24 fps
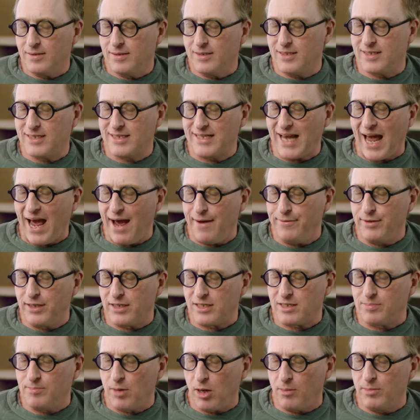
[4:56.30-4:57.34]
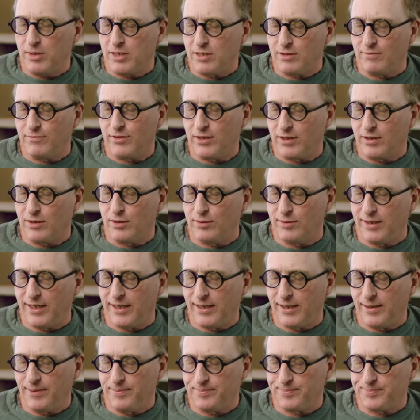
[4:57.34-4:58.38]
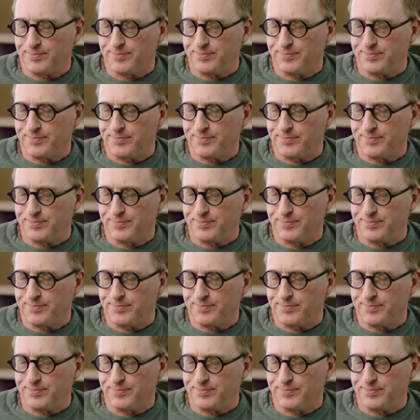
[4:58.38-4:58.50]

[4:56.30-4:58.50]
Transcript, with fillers: Scariest moment of your career?